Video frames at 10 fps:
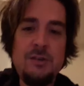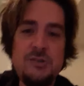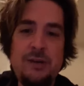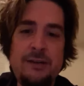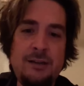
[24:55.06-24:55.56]

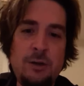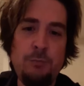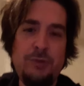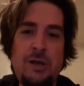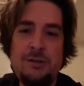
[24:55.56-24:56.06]
So I didn't
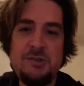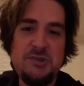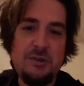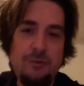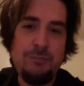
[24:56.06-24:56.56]
go blonde
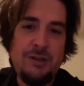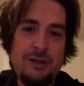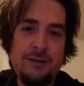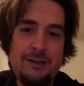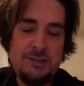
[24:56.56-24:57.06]
just to go
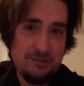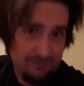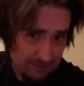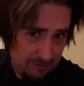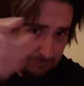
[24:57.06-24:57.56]
blonde. I
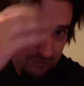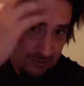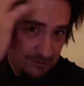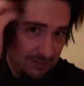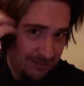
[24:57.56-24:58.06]
actually think the
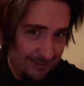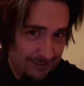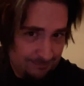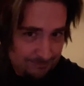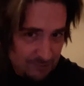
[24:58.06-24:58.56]
blonde's kind of
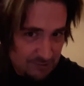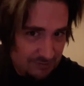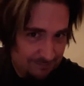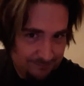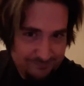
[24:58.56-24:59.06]
just